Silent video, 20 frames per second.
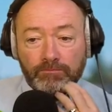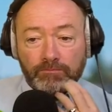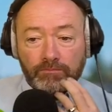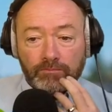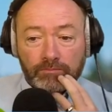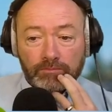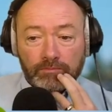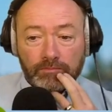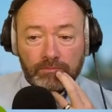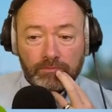
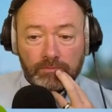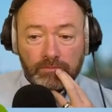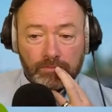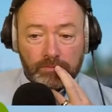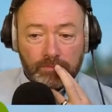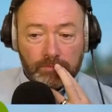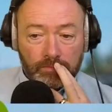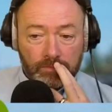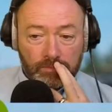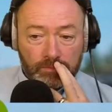
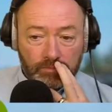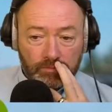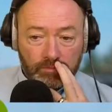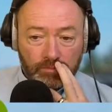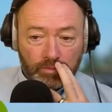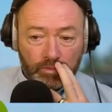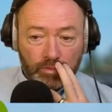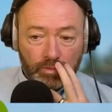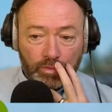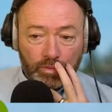
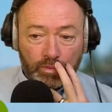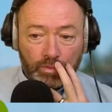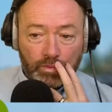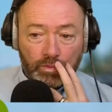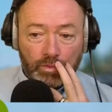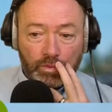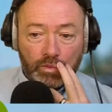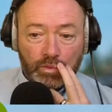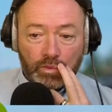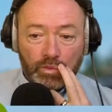
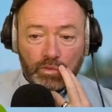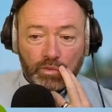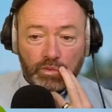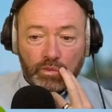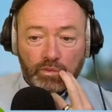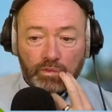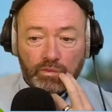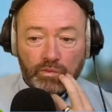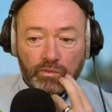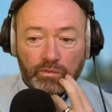
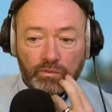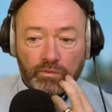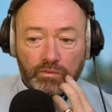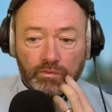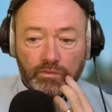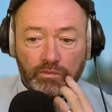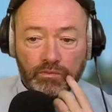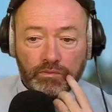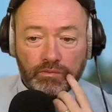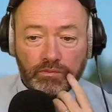
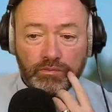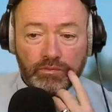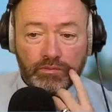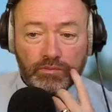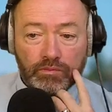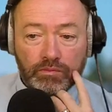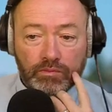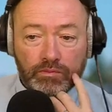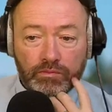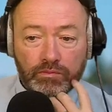
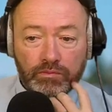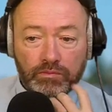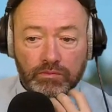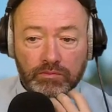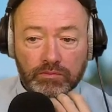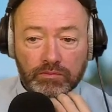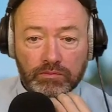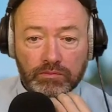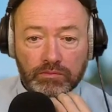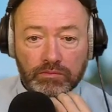
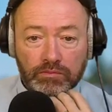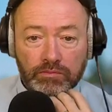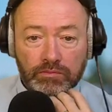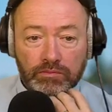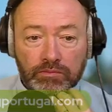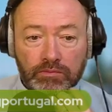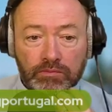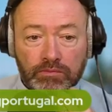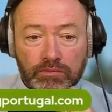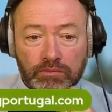
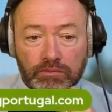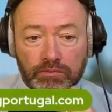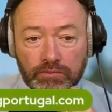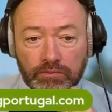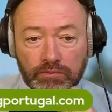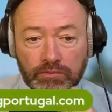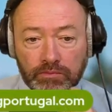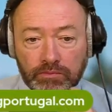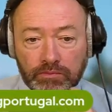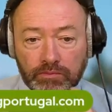
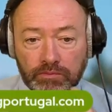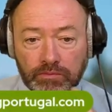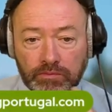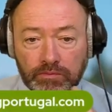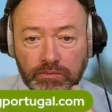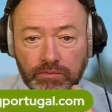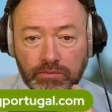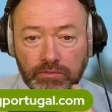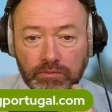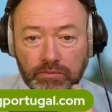
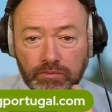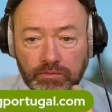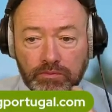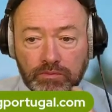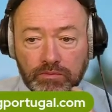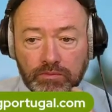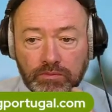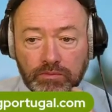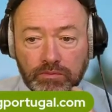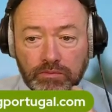
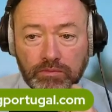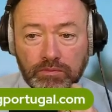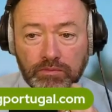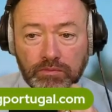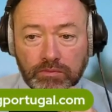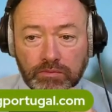(silent)